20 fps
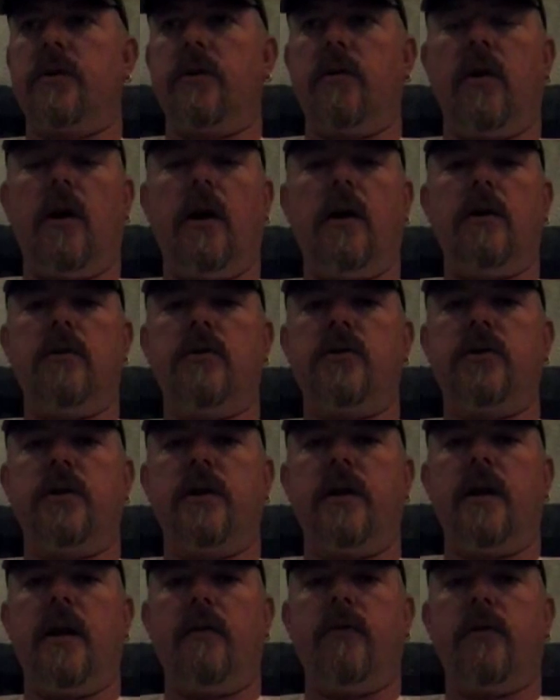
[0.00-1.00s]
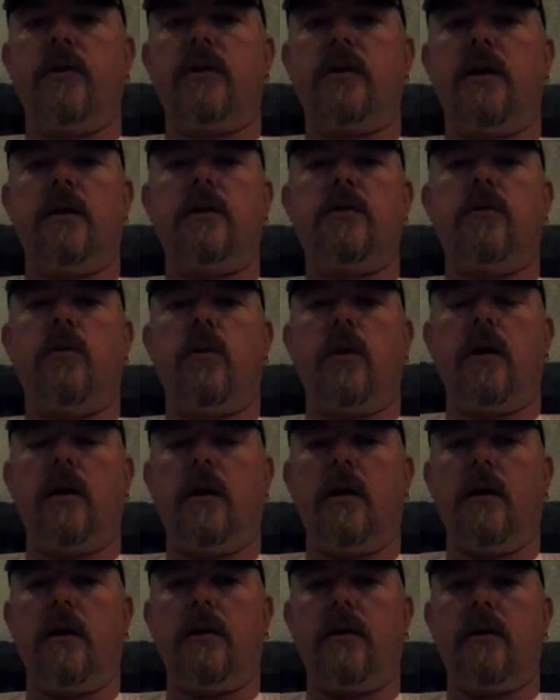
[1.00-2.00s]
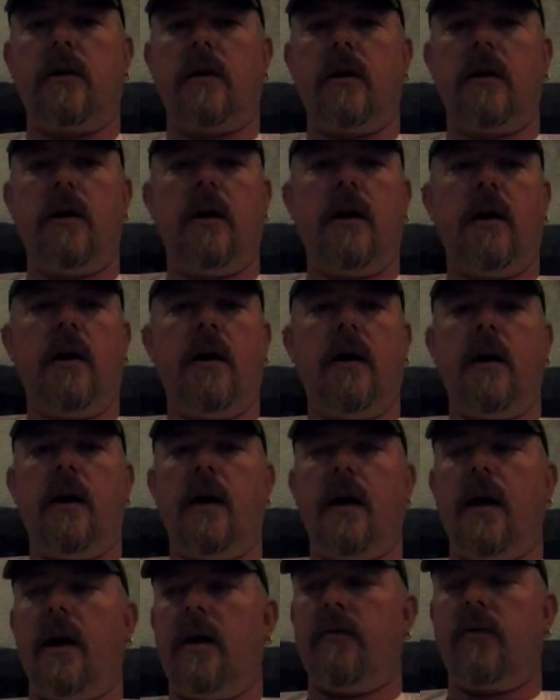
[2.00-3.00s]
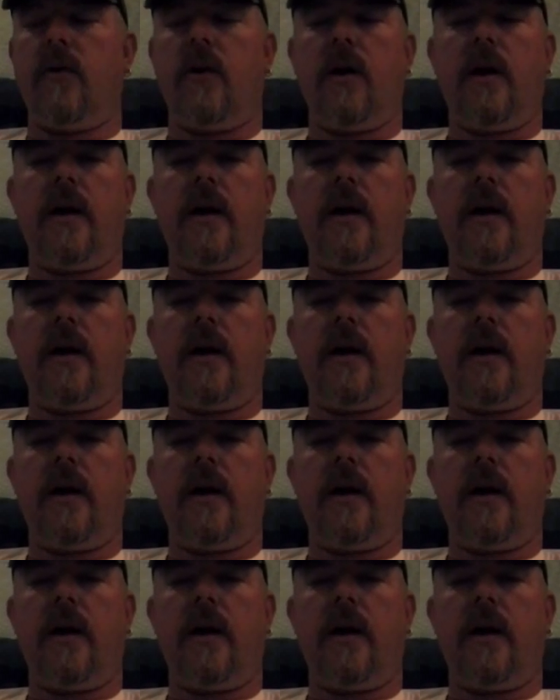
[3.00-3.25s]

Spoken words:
and grounds should never touch one another ever